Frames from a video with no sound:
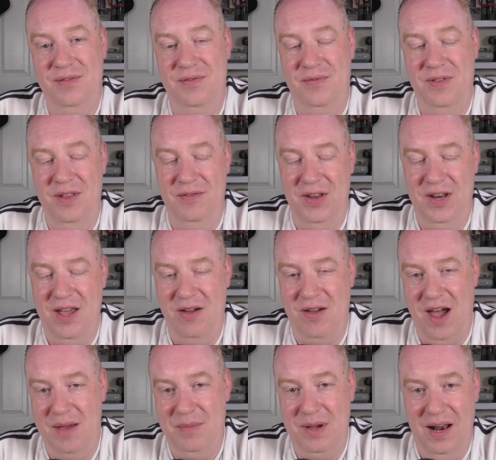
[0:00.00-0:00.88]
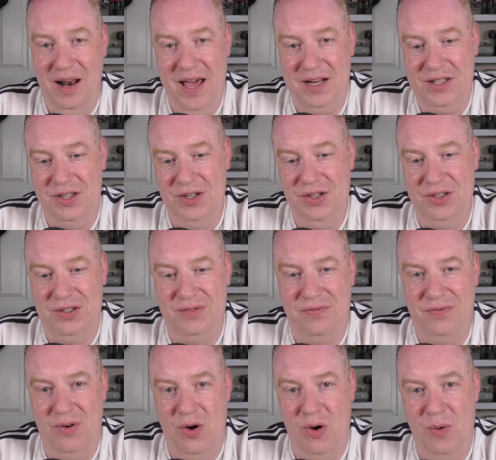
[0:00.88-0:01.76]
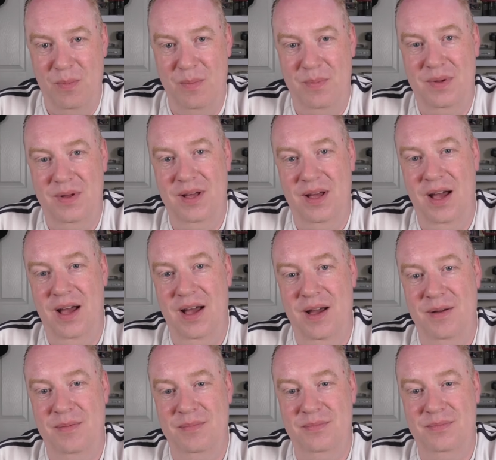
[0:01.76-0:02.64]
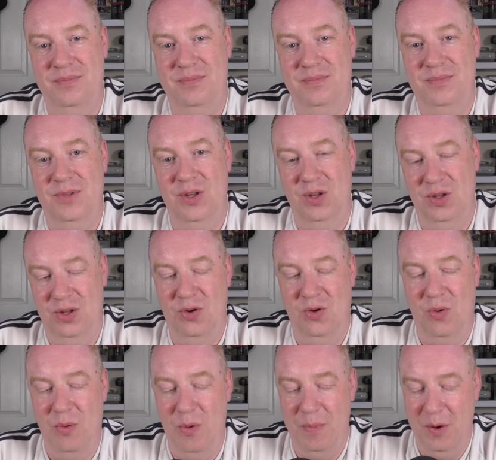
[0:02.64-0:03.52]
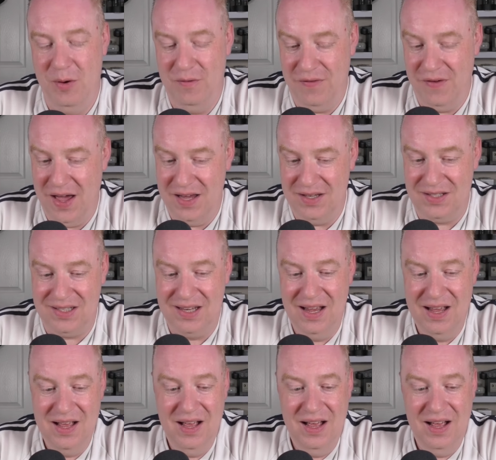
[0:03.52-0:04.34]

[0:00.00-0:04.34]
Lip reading: video game collectors from the normal boot fairs.